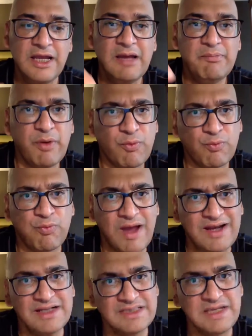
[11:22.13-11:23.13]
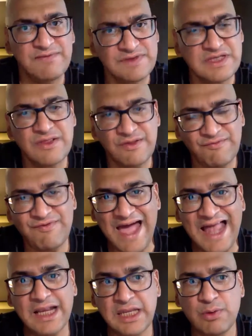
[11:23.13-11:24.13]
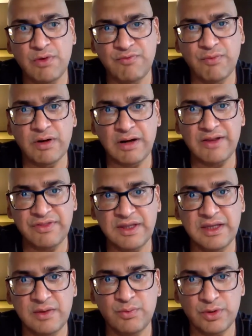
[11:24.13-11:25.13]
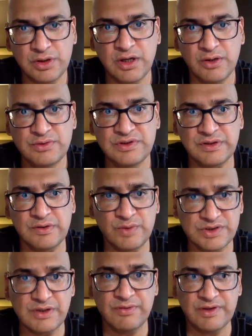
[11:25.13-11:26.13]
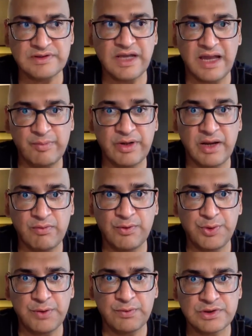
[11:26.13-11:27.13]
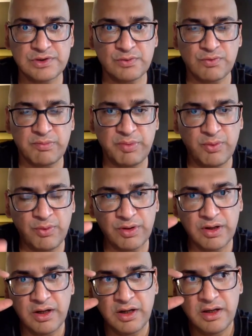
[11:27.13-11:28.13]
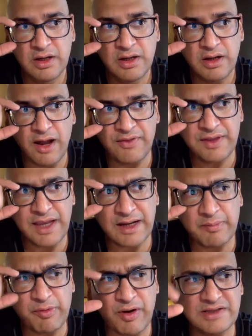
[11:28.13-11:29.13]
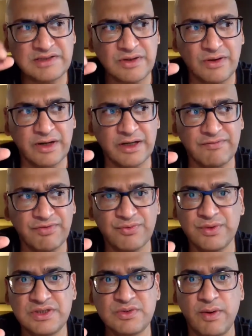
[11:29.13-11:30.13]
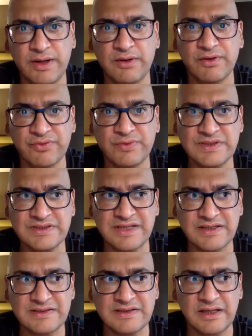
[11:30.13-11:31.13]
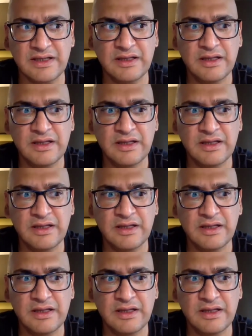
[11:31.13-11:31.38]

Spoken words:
But relative to the value of where I think it would go to, which at the time when I wrote the original report, I think I had a price target of 320 or 360.